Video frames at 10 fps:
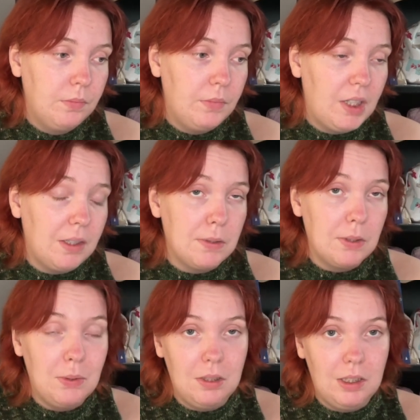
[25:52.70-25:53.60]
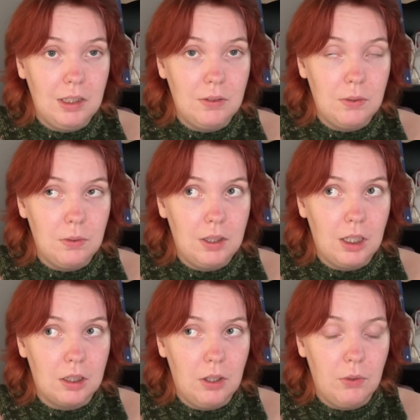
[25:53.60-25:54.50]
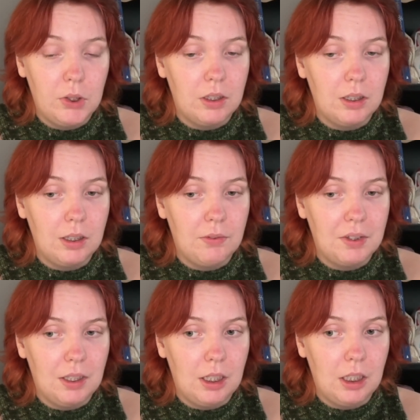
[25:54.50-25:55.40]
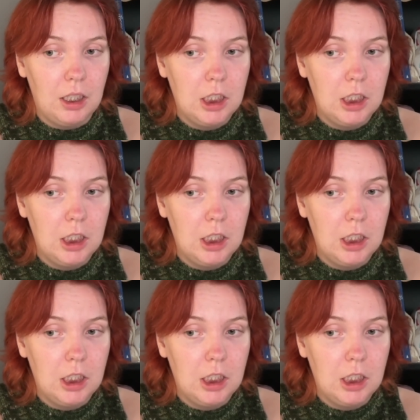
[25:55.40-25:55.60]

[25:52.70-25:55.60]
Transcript: I also do need to get going on the gift knitting.